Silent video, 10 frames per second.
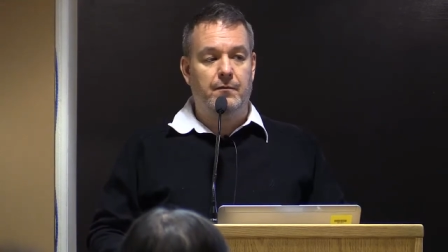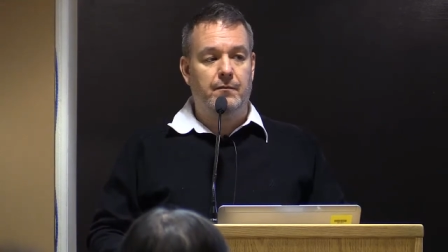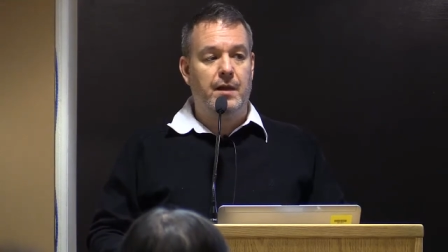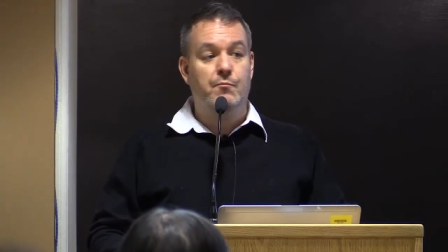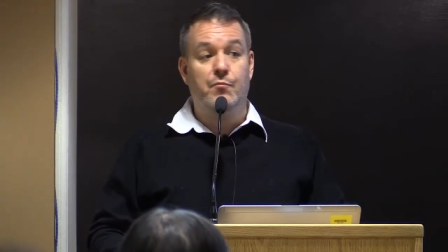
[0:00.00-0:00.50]

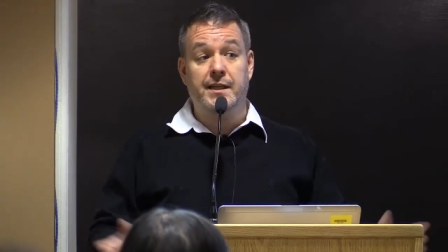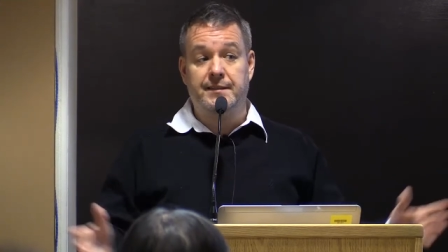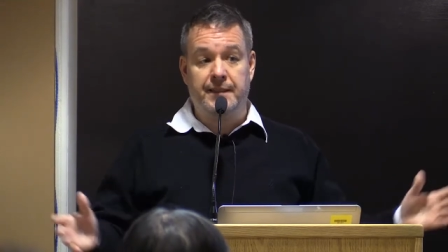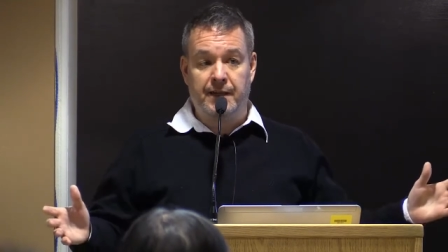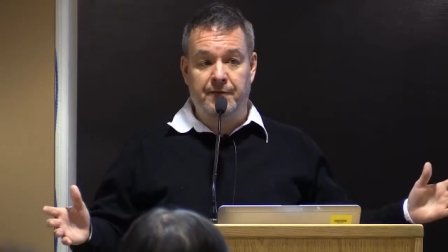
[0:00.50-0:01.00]

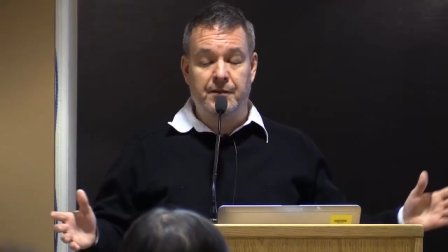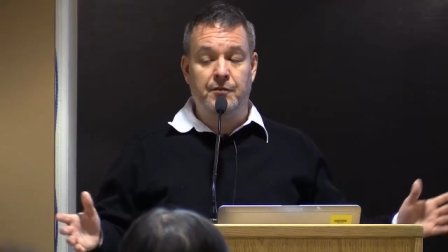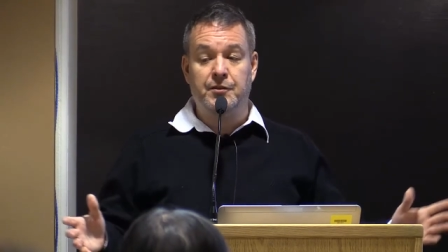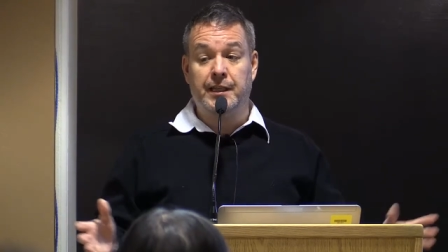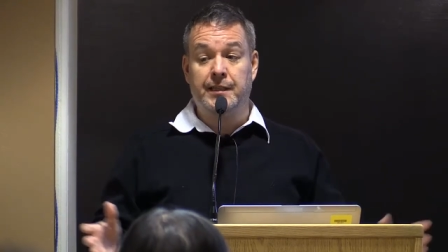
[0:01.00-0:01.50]
embracing of the
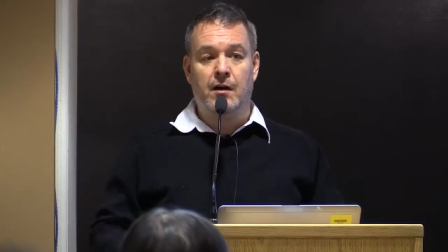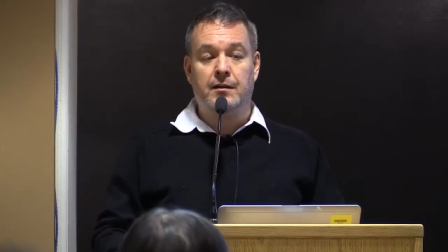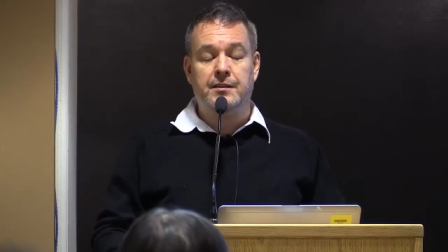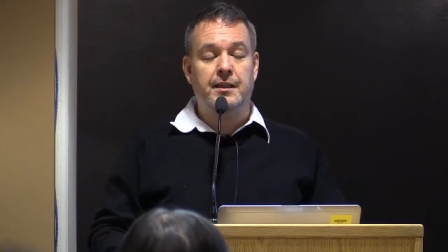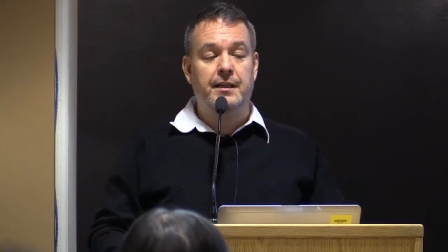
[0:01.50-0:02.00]
new
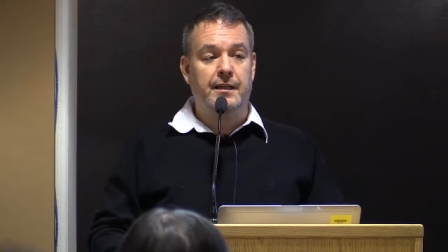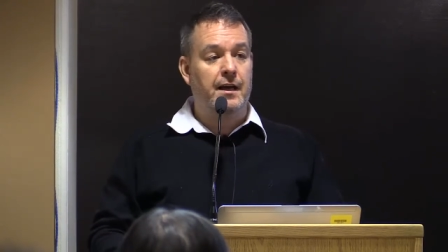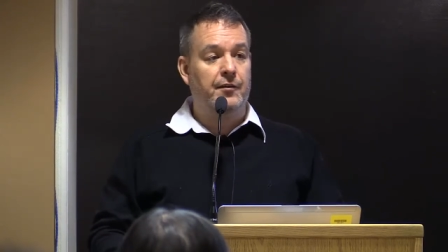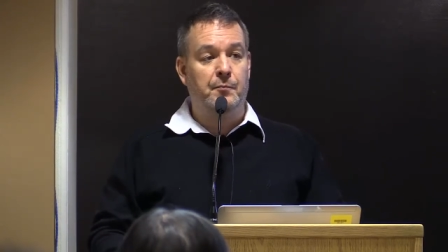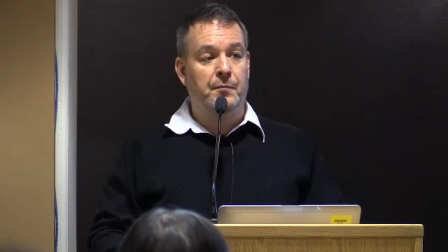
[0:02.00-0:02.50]
technology, and
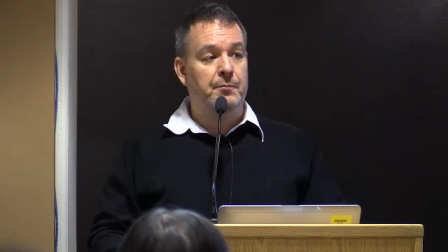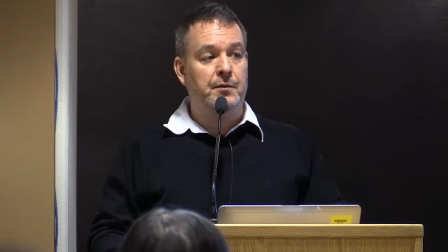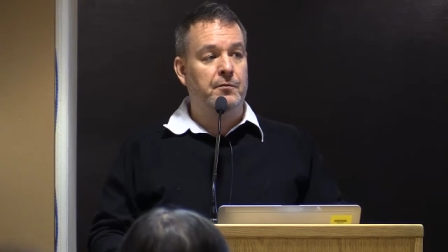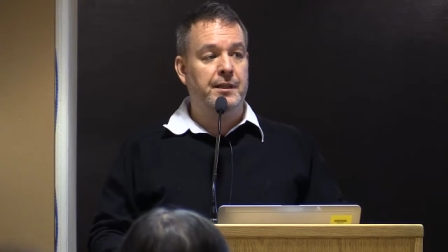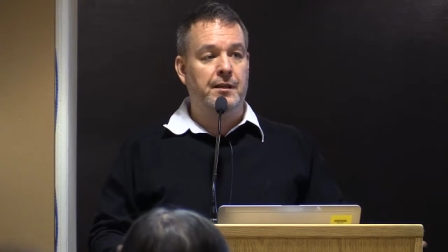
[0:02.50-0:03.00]
other
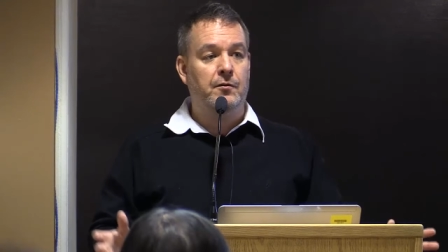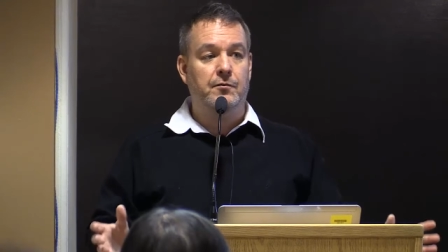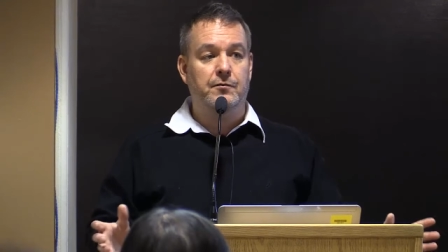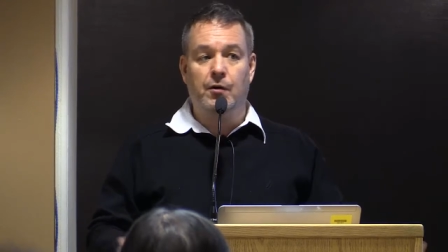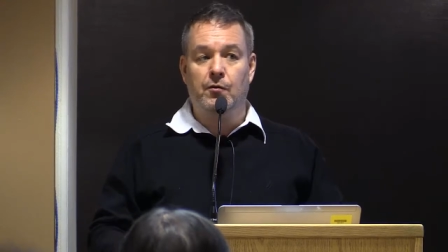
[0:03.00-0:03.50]
people we
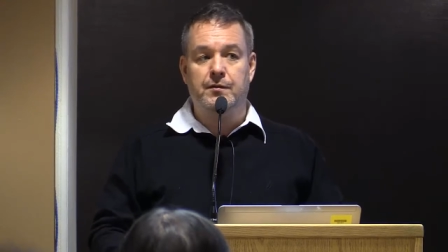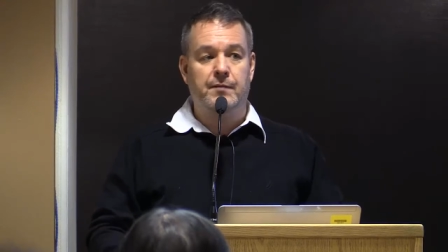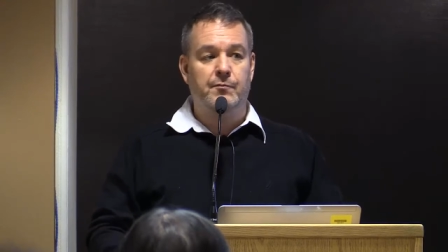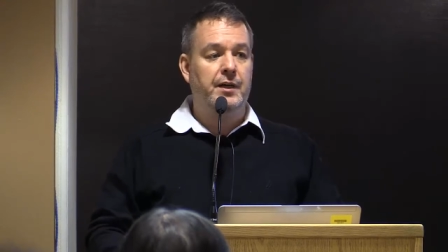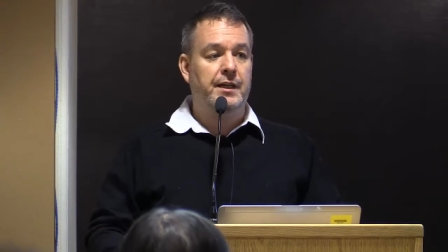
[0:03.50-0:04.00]
know don't
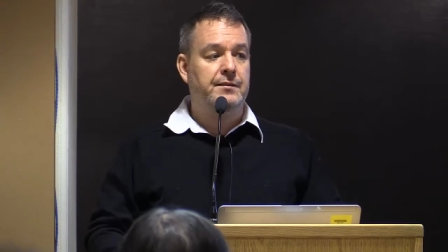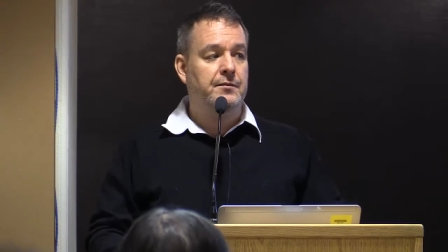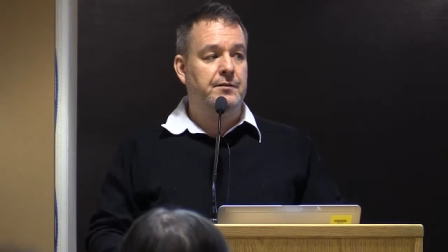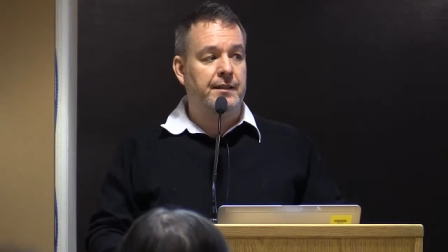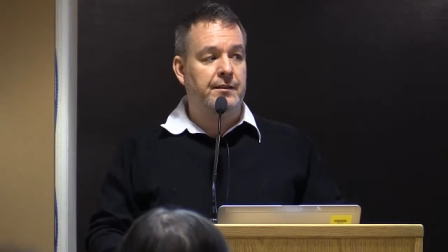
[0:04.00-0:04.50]
embrace
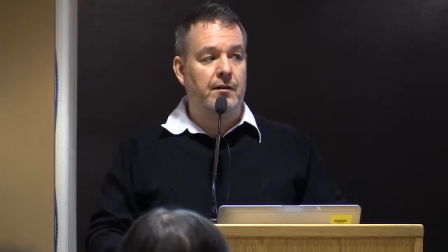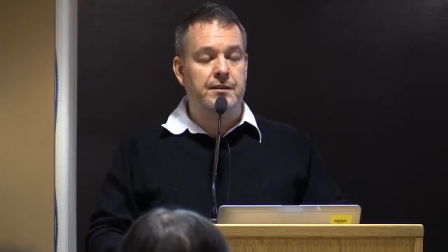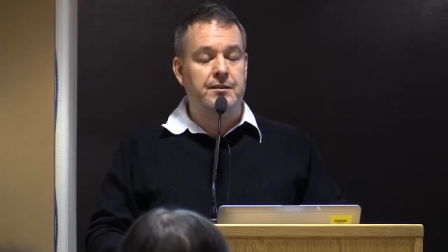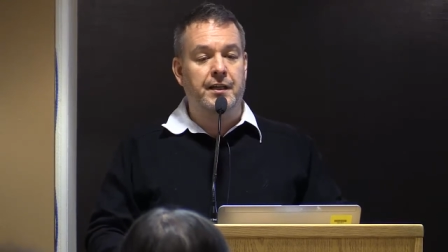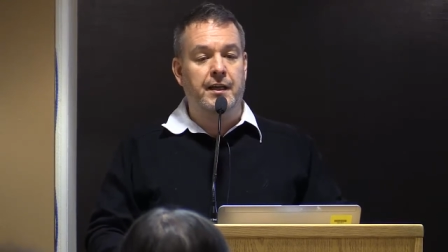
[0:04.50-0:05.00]
new
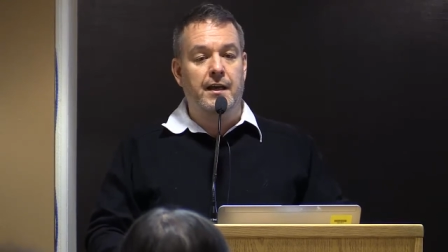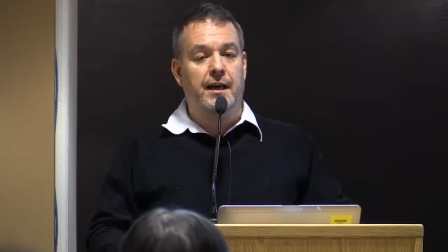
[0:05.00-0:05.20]
technology.